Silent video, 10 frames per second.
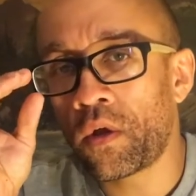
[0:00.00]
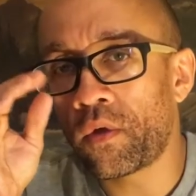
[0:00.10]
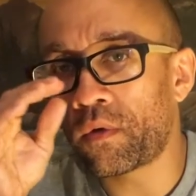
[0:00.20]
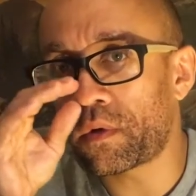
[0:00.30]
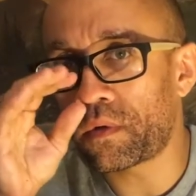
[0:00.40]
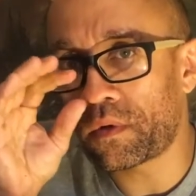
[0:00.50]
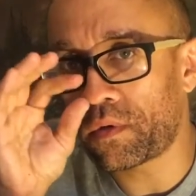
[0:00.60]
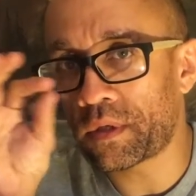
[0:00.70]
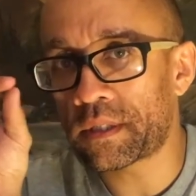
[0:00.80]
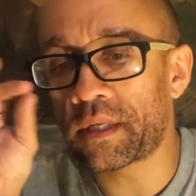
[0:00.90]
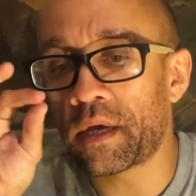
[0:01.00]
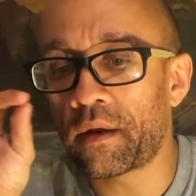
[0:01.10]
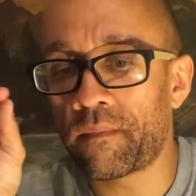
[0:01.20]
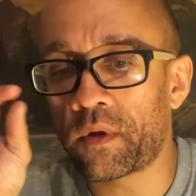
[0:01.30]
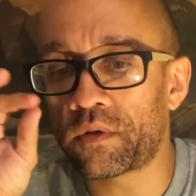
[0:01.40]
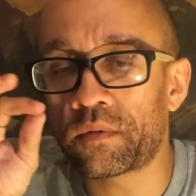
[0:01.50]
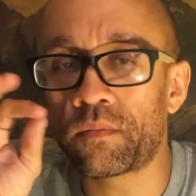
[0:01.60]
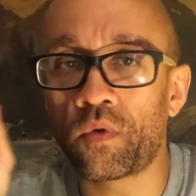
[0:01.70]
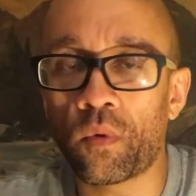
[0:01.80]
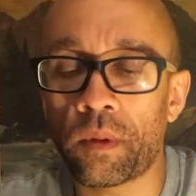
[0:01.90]
you will notice that there's
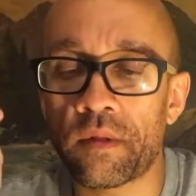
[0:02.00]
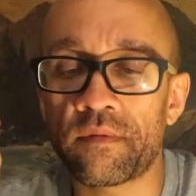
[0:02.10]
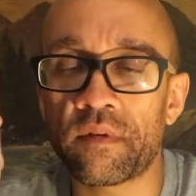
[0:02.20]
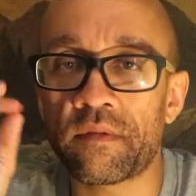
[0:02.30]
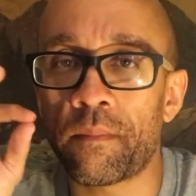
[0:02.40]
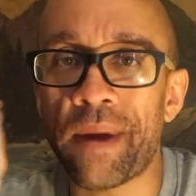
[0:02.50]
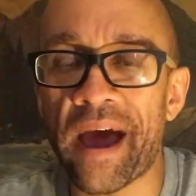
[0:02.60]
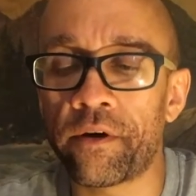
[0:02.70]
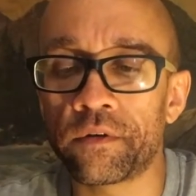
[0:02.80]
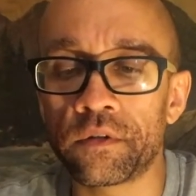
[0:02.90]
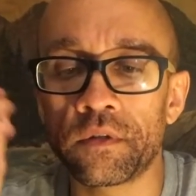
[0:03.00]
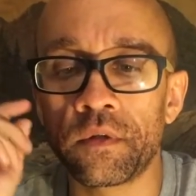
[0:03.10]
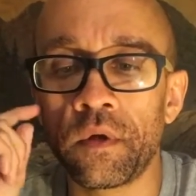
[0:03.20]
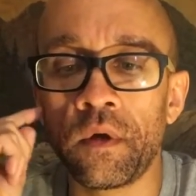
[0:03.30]
normally some patterns.